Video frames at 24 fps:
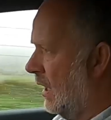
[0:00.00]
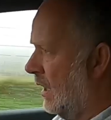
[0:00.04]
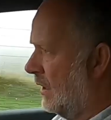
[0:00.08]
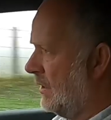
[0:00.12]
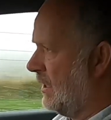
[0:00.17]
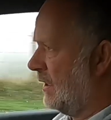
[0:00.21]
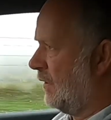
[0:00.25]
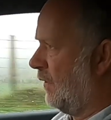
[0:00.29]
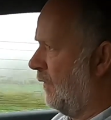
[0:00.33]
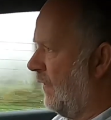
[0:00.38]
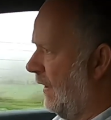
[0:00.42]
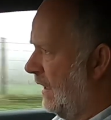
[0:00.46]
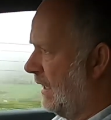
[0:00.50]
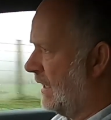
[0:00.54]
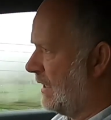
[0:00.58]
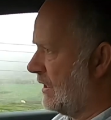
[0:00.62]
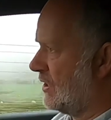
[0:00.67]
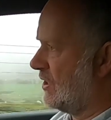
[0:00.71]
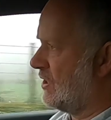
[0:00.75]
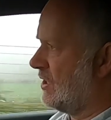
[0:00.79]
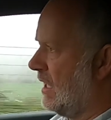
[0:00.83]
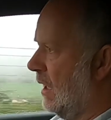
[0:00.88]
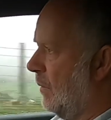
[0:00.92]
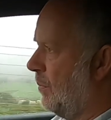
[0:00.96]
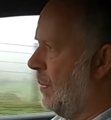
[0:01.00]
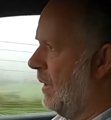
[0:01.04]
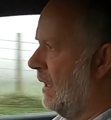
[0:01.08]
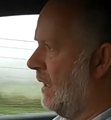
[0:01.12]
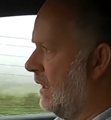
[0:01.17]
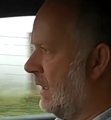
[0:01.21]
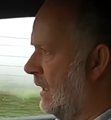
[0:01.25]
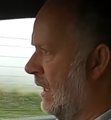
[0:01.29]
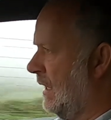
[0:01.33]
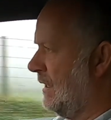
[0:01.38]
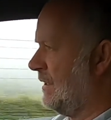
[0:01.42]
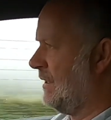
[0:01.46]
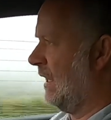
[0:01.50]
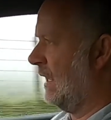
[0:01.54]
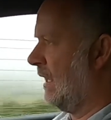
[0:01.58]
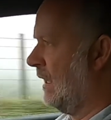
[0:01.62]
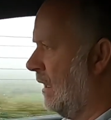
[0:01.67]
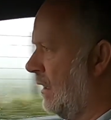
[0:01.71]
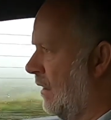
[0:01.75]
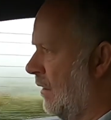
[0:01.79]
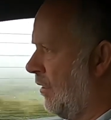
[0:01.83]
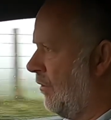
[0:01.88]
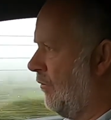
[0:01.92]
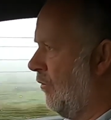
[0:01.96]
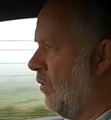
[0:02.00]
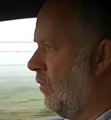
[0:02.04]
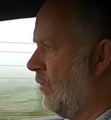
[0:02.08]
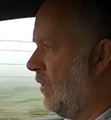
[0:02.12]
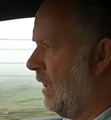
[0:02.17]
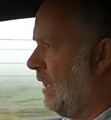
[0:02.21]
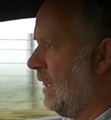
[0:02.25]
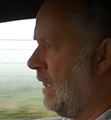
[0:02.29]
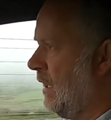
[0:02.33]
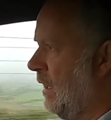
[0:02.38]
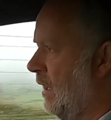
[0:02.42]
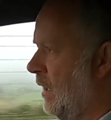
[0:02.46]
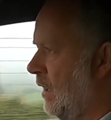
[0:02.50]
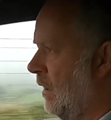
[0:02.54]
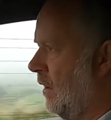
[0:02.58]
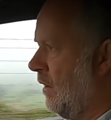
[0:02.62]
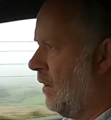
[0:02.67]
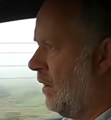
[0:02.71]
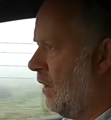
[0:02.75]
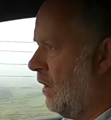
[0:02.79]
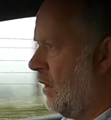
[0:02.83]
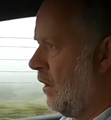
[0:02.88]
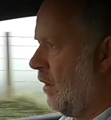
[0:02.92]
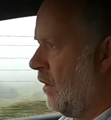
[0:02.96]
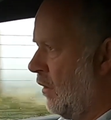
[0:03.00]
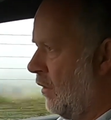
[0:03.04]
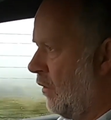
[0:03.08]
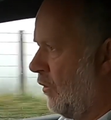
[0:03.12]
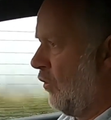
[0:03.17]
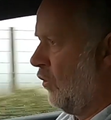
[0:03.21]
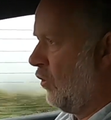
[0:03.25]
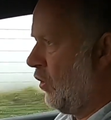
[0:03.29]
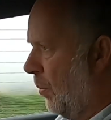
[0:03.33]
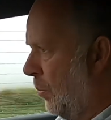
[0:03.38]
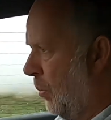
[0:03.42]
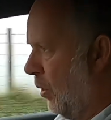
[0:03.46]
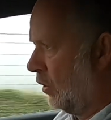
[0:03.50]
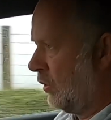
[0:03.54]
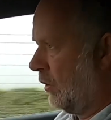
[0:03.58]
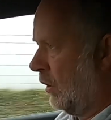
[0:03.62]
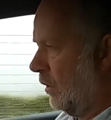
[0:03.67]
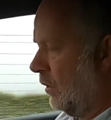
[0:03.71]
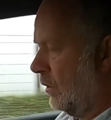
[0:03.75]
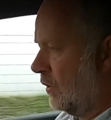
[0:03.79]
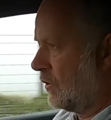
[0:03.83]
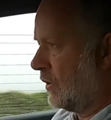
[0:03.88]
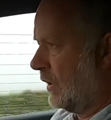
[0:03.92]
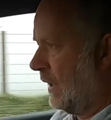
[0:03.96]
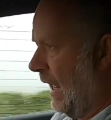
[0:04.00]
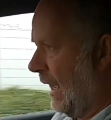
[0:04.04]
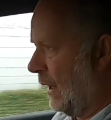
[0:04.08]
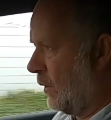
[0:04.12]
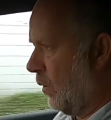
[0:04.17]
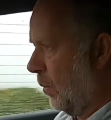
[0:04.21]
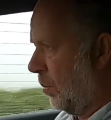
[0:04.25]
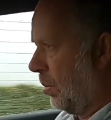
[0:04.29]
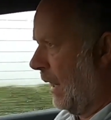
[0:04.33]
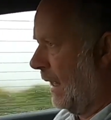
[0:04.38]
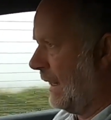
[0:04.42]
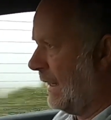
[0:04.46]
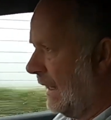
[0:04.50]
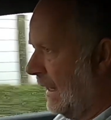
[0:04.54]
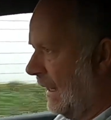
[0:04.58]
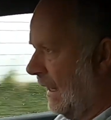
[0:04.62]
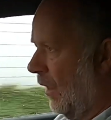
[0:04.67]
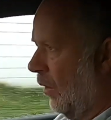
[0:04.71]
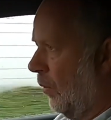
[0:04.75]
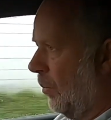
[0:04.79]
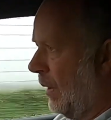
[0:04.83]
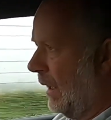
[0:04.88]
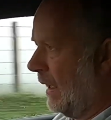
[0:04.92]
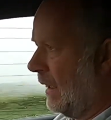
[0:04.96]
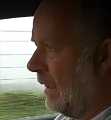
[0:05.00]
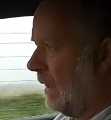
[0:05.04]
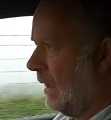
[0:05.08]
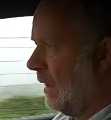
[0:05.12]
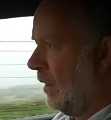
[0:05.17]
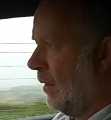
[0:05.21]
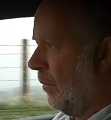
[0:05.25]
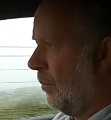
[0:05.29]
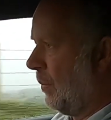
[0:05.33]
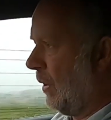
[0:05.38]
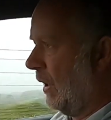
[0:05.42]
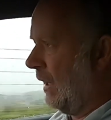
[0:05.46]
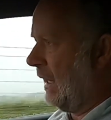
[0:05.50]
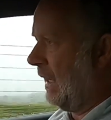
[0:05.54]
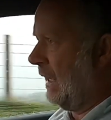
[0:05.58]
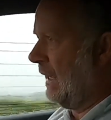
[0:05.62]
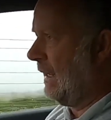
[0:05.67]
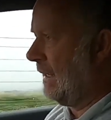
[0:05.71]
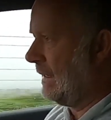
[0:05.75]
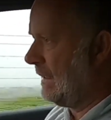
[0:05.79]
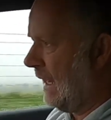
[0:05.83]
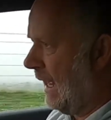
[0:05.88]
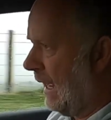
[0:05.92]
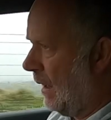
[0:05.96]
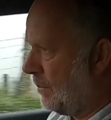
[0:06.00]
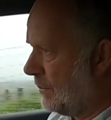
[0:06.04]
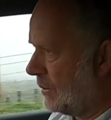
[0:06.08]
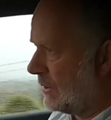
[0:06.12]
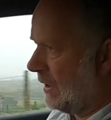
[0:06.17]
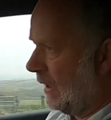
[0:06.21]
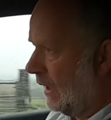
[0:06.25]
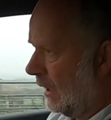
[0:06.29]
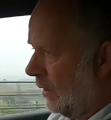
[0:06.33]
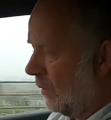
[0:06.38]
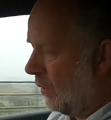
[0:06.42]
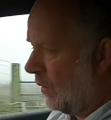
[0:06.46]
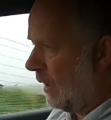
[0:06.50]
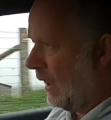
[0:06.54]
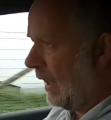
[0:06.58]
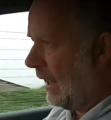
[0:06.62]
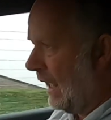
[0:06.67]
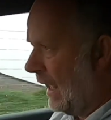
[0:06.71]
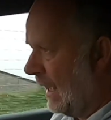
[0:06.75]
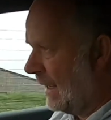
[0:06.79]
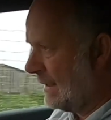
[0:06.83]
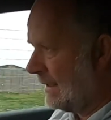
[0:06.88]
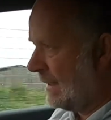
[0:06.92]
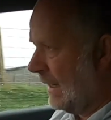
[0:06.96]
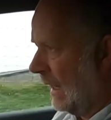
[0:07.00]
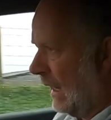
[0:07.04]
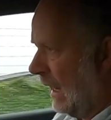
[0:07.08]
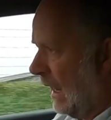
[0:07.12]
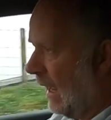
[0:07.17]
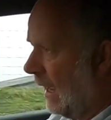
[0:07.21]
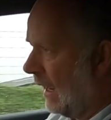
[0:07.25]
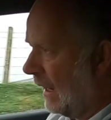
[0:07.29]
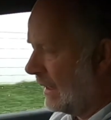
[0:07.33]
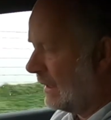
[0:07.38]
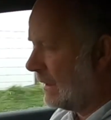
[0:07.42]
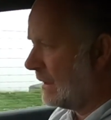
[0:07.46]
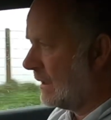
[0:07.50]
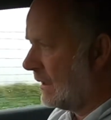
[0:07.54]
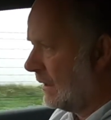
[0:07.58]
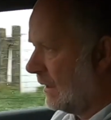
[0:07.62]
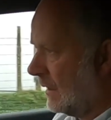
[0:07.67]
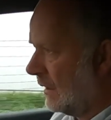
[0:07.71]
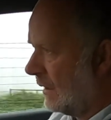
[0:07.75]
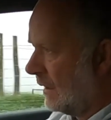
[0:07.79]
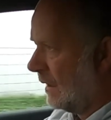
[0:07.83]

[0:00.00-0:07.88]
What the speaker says: And you can feel it skipping and hitting through the puddles and aquaplaning a little bit, but it is absolutely a delight.